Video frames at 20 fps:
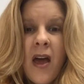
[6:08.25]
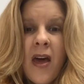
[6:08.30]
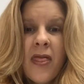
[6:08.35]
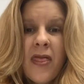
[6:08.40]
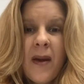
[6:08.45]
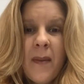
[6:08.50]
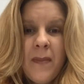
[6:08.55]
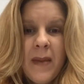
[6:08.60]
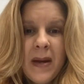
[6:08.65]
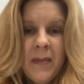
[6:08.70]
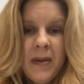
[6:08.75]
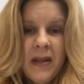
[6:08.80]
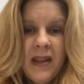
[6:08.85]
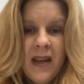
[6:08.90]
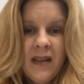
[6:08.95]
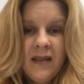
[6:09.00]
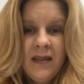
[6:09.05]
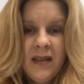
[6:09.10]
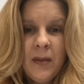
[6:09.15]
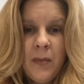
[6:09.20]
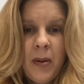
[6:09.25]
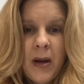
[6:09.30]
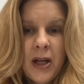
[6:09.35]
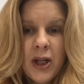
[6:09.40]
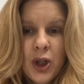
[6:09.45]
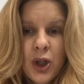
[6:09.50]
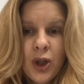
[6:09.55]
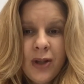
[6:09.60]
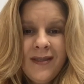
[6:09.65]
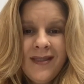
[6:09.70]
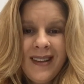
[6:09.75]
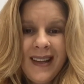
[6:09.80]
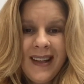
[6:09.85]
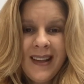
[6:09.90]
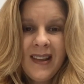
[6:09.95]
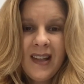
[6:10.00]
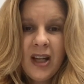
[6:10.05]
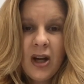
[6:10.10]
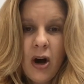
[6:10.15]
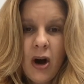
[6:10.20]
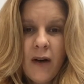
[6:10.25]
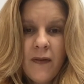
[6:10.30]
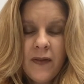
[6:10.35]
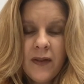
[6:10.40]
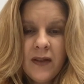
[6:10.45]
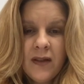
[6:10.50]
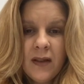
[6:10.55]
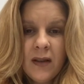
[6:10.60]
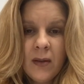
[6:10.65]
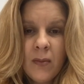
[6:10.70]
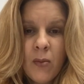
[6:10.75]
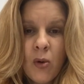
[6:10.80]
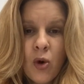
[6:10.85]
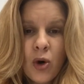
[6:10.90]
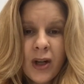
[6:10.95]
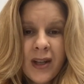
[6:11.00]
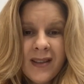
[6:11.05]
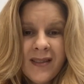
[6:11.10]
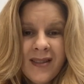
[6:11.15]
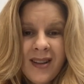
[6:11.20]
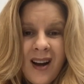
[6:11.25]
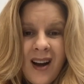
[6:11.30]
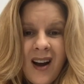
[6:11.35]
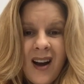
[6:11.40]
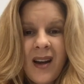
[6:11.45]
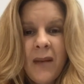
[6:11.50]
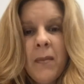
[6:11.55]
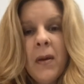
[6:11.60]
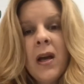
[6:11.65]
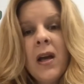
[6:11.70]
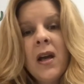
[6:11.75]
that maybe they see patients in the office in the morning time.